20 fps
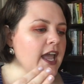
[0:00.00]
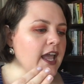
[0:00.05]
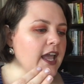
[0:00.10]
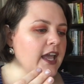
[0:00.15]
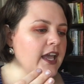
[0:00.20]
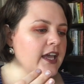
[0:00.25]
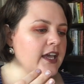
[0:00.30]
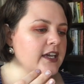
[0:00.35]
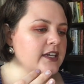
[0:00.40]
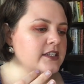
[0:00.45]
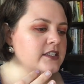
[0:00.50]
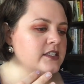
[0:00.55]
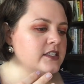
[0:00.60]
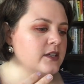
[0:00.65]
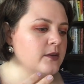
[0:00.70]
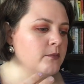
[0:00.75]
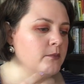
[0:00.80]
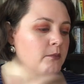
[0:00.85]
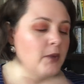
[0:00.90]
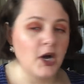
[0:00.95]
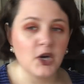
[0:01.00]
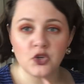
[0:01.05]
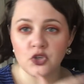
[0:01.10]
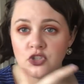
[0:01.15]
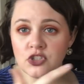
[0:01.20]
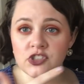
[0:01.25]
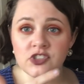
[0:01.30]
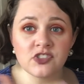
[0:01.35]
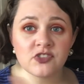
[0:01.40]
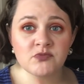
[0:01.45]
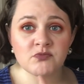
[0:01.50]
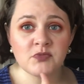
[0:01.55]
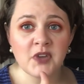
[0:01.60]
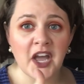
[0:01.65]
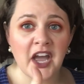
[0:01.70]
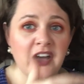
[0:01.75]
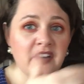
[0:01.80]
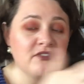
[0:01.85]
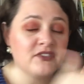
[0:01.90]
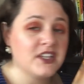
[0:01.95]
and muggles
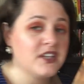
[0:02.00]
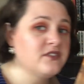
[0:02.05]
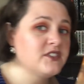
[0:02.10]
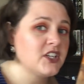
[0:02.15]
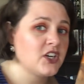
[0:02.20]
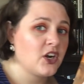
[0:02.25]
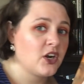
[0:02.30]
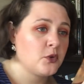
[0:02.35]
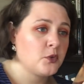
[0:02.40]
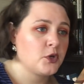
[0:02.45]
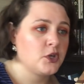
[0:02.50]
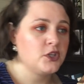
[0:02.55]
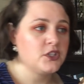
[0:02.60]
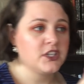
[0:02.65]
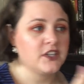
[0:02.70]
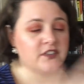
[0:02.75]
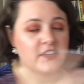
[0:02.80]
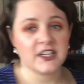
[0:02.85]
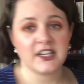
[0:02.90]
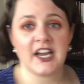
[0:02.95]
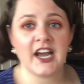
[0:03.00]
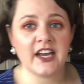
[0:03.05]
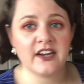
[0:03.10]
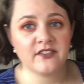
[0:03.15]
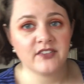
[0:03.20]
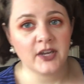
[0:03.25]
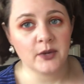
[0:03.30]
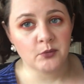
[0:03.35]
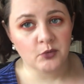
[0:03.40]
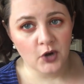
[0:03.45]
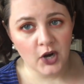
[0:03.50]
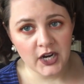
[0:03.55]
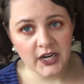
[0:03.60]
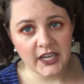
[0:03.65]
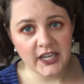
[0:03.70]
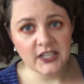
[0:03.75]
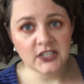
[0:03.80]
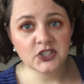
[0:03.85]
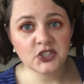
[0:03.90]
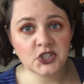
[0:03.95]
have lived in our world and then kind of get brought
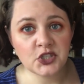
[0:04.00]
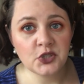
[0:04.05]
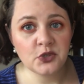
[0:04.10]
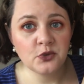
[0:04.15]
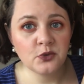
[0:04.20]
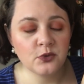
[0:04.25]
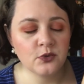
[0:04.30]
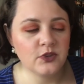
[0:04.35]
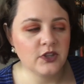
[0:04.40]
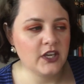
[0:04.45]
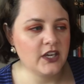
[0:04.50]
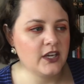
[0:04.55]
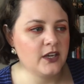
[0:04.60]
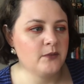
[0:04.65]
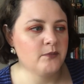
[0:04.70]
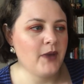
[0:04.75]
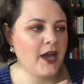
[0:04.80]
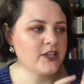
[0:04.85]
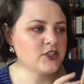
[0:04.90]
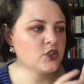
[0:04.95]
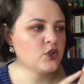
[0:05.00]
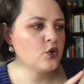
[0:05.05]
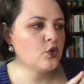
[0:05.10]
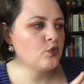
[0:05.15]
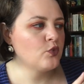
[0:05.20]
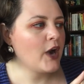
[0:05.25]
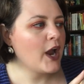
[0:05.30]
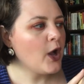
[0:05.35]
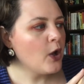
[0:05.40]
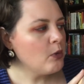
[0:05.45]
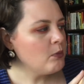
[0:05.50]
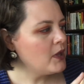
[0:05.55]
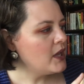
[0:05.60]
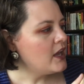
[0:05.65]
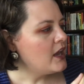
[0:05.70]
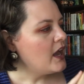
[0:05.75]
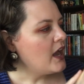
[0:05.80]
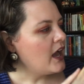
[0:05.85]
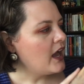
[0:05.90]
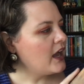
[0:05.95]
into the magical realm.
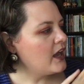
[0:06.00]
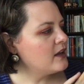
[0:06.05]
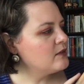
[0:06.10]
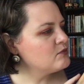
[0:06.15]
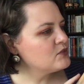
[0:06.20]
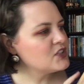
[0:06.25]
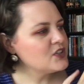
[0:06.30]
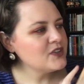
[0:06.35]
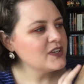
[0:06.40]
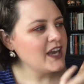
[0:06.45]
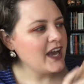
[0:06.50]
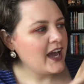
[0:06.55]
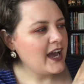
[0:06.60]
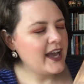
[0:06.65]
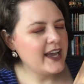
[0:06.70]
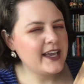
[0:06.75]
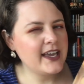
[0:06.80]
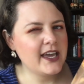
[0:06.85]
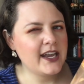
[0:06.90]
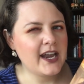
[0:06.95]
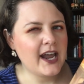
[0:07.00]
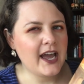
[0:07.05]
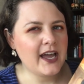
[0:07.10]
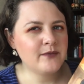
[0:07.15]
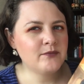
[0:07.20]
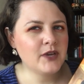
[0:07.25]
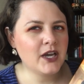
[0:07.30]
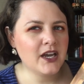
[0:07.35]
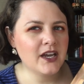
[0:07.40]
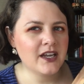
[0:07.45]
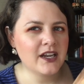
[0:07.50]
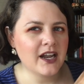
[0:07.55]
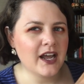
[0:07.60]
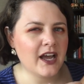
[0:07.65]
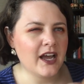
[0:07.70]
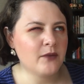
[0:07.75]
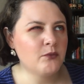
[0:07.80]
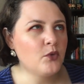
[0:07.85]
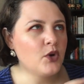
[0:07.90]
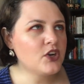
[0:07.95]
Um, so yeah, again, I'm not,
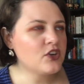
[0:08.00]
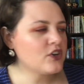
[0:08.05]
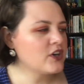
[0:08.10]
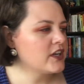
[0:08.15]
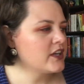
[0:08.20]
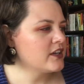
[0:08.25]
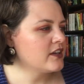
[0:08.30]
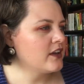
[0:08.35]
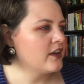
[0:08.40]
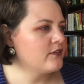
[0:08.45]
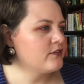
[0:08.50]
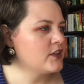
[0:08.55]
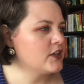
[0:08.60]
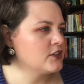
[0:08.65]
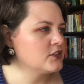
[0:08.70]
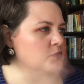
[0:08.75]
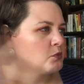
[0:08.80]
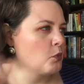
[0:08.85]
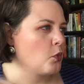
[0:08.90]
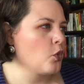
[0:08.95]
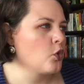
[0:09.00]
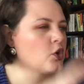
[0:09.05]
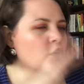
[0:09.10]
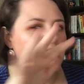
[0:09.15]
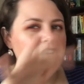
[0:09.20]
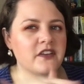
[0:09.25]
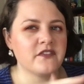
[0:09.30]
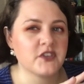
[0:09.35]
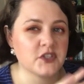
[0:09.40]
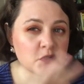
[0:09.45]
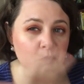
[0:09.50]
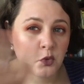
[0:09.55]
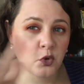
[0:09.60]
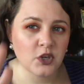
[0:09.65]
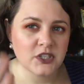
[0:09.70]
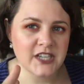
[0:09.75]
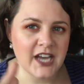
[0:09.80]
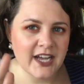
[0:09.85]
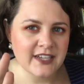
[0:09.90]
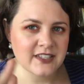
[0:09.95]
I'm wondering if there's more, if there's
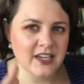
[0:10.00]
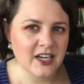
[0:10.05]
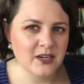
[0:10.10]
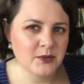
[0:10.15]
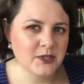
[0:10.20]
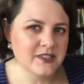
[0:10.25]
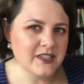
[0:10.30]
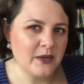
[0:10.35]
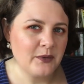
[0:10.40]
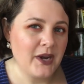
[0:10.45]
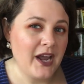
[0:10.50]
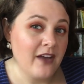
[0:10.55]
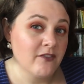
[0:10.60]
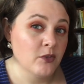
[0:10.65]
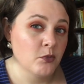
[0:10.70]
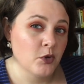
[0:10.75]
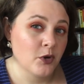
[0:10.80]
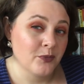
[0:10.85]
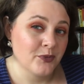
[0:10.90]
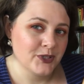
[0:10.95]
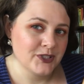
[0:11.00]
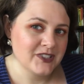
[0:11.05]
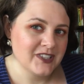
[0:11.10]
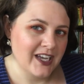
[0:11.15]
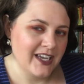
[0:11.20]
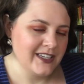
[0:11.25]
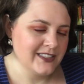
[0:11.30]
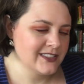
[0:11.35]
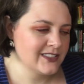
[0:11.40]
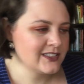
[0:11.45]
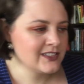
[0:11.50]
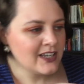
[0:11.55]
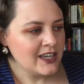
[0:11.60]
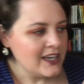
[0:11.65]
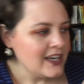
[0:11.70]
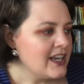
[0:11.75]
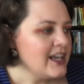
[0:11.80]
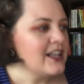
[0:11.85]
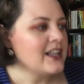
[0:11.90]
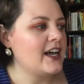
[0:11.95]
more taxonomies that would have a more precise
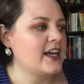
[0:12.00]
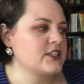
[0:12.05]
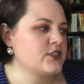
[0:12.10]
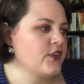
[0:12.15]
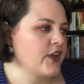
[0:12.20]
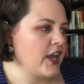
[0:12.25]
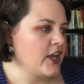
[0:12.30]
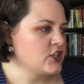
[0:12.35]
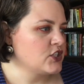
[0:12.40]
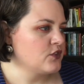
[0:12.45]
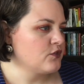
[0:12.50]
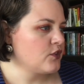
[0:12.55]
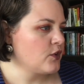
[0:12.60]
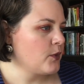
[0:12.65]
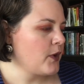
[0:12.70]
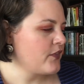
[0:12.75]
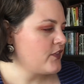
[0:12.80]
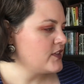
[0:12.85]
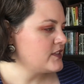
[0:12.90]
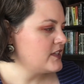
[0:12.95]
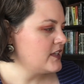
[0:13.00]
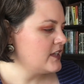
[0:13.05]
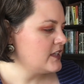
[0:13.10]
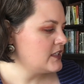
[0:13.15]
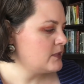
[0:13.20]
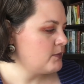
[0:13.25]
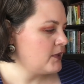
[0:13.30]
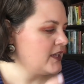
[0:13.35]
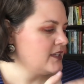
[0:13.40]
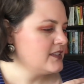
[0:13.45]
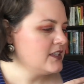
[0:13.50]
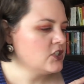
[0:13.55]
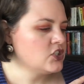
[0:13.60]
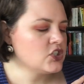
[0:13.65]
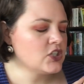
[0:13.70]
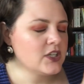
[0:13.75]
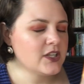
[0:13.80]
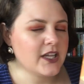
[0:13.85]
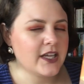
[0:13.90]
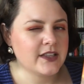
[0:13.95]
classification for what this is, but
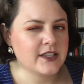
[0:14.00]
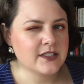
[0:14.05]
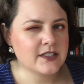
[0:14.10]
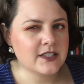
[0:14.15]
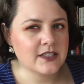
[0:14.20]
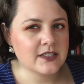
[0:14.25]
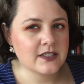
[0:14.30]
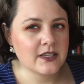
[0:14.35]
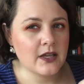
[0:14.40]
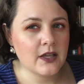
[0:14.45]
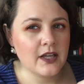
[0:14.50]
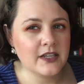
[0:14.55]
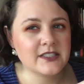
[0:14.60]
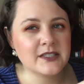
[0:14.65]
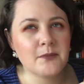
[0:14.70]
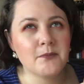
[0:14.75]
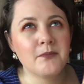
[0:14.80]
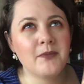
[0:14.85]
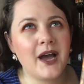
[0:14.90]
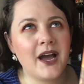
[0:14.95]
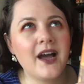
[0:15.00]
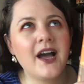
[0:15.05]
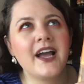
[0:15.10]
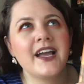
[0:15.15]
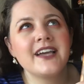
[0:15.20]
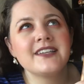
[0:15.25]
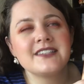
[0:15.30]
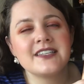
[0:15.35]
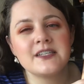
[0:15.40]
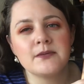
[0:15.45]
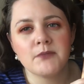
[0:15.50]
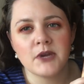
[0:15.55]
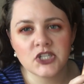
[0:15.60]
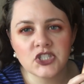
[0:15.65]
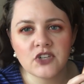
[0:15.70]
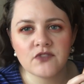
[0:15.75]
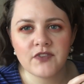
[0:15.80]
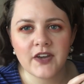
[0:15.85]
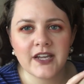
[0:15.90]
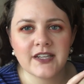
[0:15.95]
essentially like this is a, I guess a
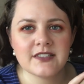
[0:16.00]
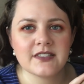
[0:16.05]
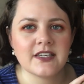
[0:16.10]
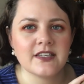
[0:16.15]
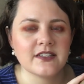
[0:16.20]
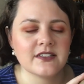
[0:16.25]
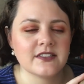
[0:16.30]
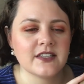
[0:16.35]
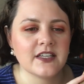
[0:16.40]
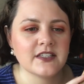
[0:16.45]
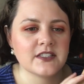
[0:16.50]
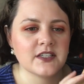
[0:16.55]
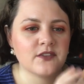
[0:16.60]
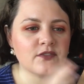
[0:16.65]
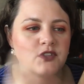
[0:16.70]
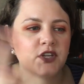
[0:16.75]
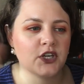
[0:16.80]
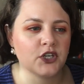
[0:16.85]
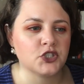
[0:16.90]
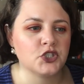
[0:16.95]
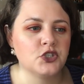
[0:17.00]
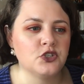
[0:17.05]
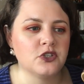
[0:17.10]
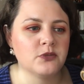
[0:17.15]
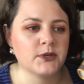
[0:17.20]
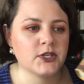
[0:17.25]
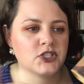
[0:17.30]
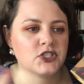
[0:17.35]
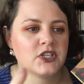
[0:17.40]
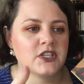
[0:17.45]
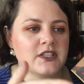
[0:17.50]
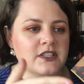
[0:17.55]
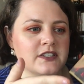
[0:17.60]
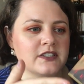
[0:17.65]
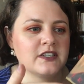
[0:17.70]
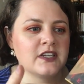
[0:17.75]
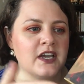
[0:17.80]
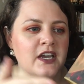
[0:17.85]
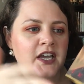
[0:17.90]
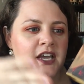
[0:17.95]
dimension fantasy in the sense of there are two
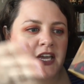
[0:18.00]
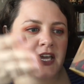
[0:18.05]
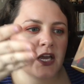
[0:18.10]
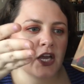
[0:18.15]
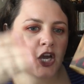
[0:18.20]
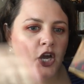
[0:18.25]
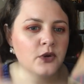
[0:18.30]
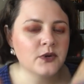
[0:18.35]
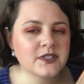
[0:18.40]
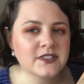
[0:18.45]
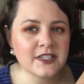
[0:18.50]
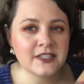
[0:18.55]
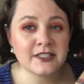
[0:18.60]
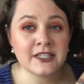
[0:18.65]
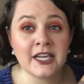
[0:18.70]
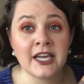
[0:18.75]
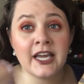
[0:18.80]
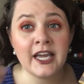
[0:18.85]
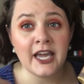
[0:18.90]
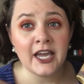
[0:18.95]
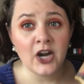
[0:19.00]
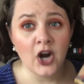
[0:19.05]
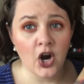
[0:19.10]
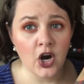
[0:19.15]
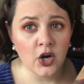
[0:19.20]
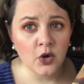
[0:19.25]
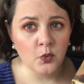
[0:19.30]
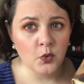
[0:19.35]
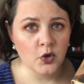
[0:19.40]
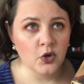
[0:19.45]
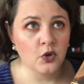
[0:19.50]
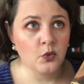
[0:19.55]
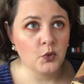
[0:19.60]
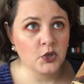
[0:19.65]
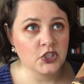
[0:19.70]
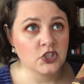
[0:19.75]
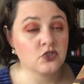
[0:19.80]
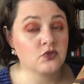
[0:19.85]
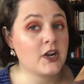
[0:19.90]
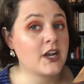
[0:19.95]
dimensions coexisting in our world
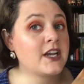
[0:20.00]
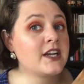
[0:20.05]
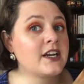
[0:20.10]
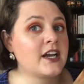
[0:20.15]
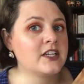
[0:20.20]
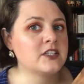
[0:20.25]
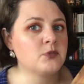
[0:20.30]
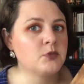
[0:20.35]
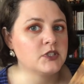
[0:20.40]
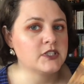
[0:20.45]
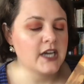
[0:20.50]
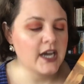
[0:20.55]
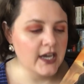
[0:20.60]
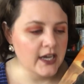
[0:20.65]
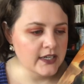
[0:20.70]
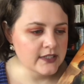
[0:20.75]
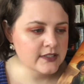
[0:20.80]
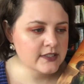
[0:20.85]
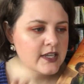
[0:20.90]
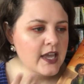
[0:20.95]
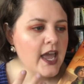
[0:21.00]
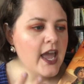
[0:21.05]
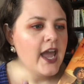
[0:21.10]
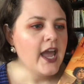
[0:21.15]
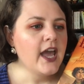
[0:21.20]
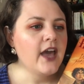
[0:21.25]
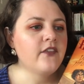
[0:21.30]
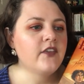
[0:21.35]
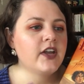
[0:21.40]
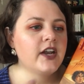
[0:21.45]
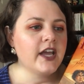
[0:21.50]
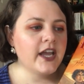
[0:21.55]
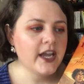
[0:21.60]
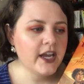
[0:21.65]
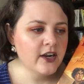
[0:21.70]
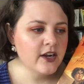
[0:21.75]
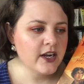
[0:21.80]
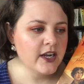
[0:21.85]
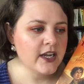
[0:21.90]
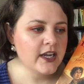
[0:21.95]
which is recognizable to us and then
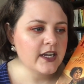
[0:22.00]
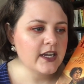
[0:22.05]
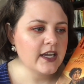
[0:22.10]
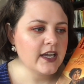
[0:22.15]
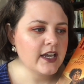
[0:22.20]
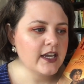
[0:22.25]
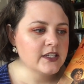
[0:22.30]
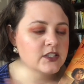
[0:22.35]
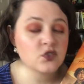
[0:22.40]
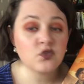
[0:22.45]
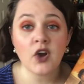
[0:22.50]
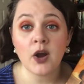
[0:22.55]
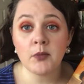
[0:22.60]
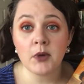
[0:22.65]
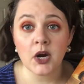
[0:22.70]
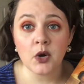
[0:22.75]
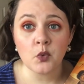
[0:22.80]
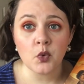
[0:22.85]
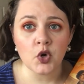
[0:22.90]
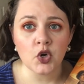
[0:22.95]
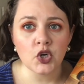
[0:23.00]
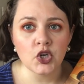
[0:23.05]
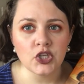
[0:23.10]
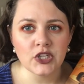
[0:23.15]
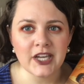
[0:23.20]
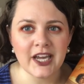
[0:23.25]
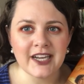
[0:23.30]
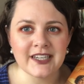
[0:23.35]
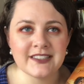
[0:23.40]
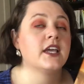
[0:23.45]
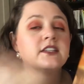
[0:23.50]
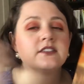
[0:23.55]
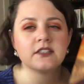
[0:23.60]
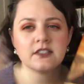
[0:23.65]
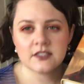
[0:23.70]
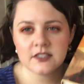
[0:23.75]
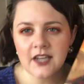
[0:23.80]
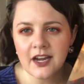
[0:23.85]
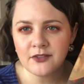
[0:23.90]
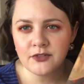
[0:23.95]
harry is from our world and is, is,
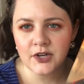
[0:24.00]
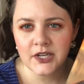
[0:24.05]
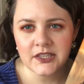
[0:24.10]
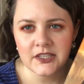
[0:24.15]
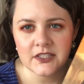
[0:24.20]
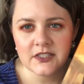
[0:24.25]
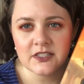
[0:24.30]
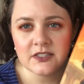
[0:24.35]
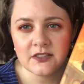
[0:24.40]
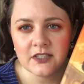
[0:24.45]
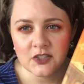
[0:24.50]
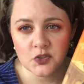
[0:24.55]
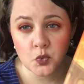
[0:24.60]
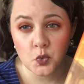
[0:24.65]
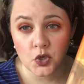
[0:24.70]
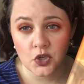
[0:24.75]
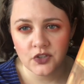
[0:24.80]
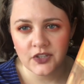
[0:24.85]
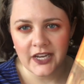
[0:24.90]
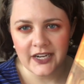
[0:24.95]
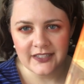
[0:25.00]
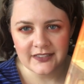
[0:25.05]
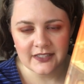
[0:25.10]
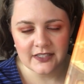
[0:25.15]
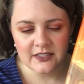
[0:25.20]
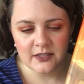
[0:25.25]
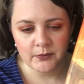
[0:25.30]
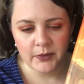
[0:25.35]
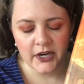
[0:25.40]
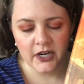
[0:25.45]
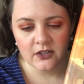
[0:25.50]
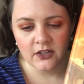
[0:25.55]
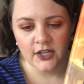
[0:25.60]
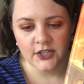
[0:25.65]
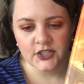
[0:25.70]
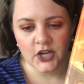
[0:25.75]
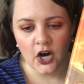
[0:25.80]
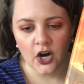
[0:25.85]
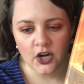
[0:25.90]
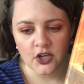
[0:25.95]
discovering this this world that exists in
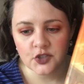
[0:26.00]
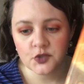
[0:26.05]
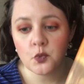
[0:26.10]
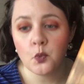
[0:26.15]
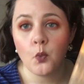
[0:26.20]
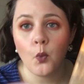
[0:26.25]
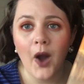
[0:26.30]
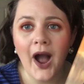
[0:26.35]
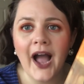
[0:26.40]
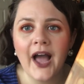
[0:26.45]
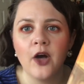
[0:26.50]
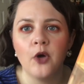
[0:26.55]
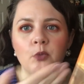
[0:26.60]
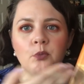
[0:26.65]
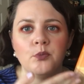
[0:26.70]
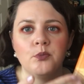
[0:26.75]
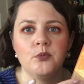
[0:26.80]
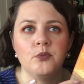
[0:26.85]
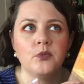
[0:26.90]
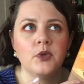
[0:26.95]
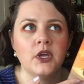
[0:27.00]
parallel to ours while